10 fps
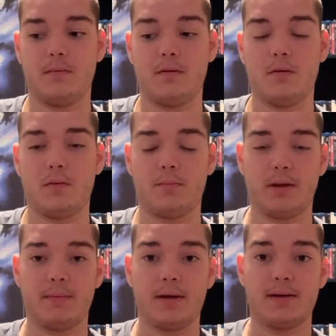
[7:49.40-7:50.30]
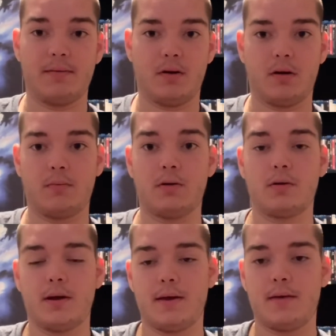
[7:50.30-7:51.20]
who were played by David
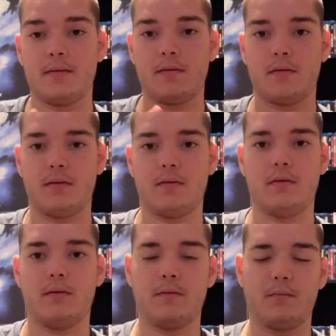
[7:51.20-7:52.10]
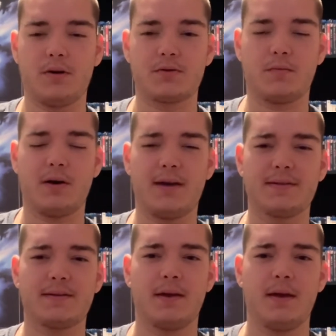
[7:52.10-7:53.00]
Harbour and Rachel
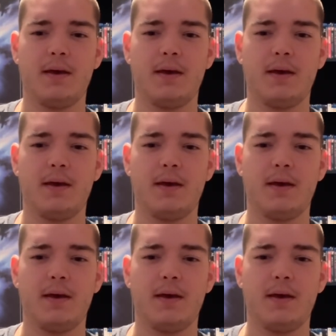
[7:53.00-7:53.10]
Weisz.